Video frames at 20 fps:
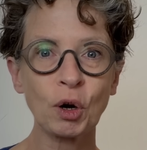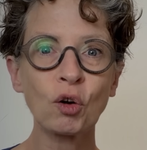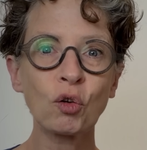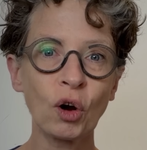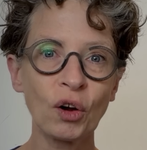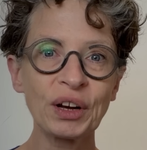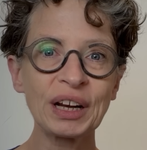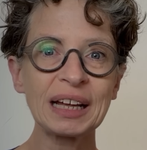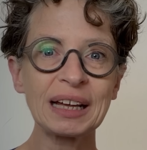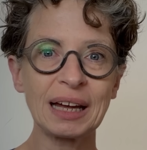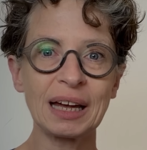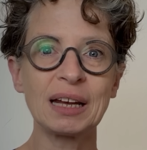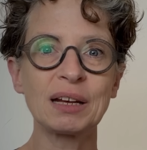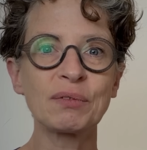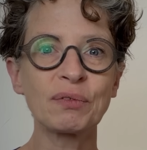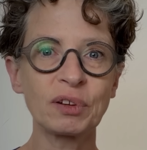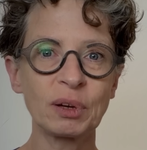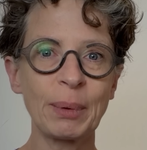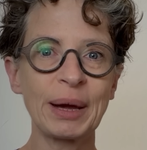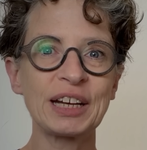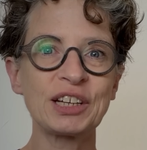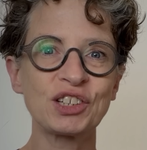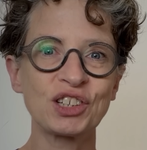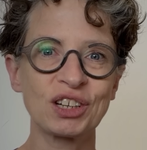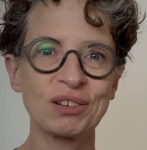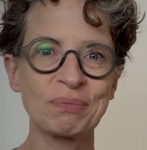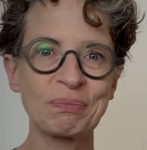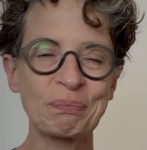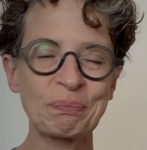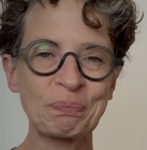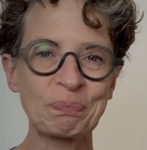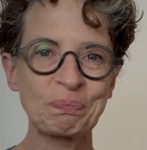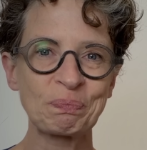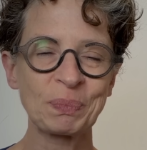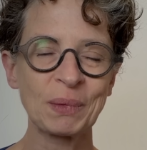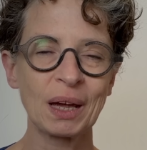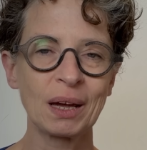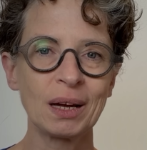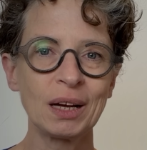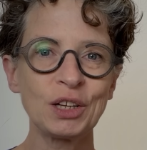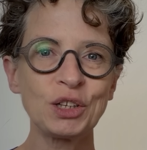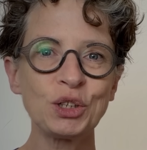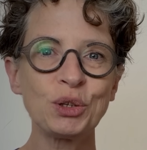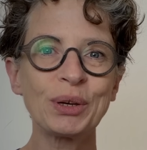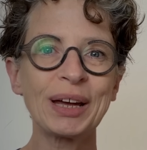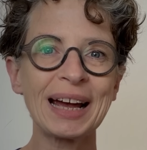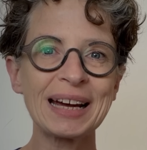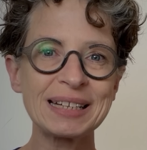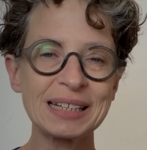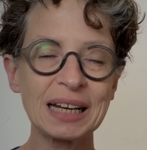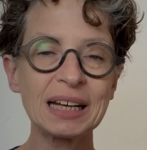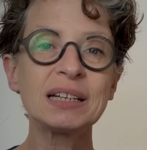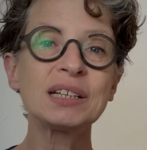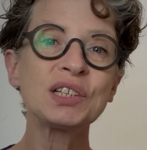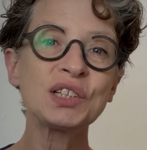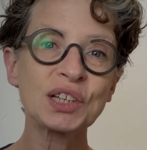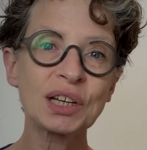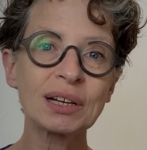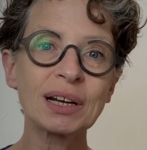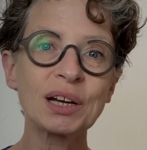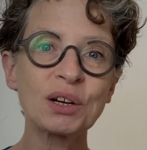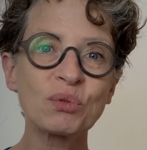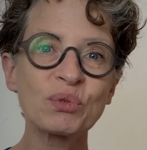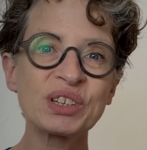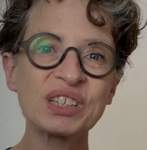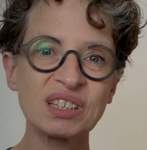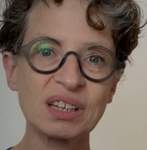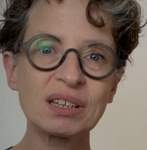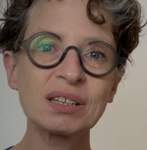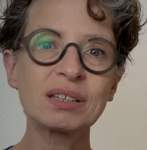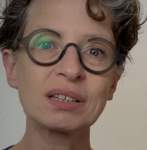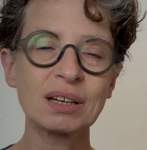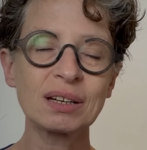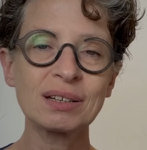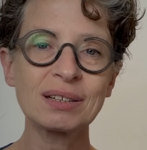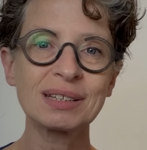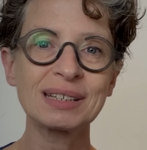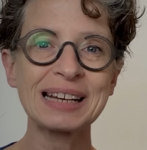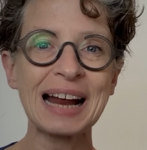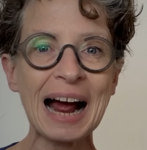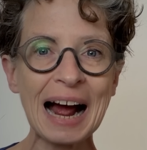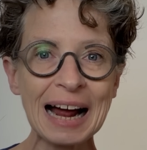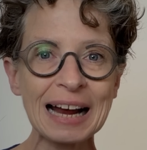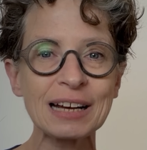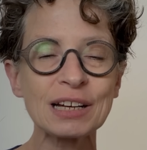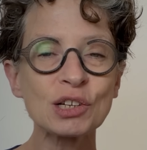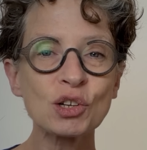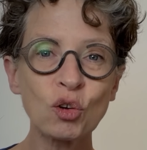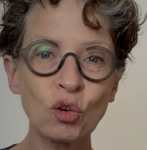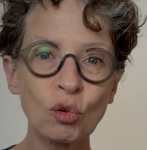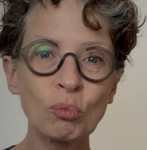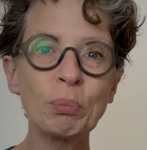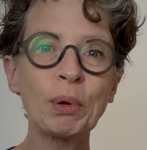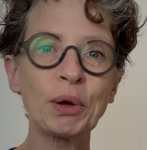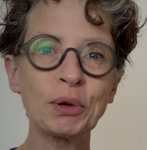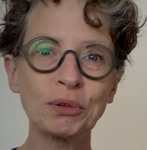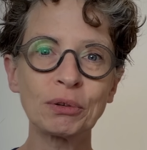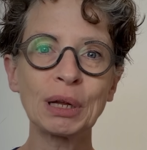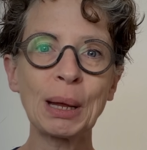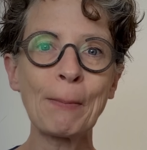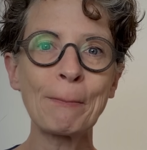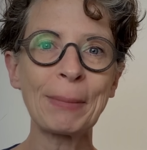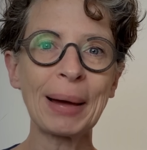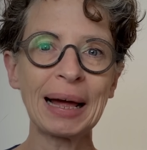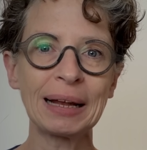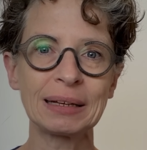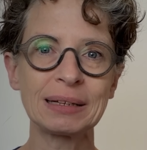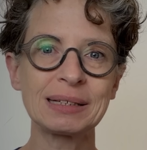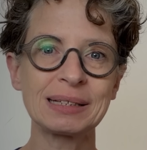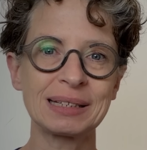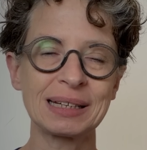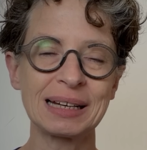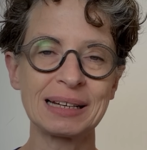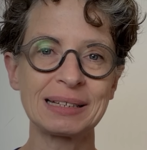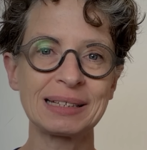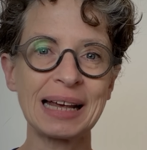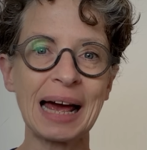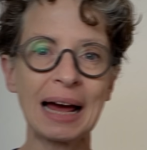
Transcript: chronic inflammation you get insulin resistance and hormonal imbalances.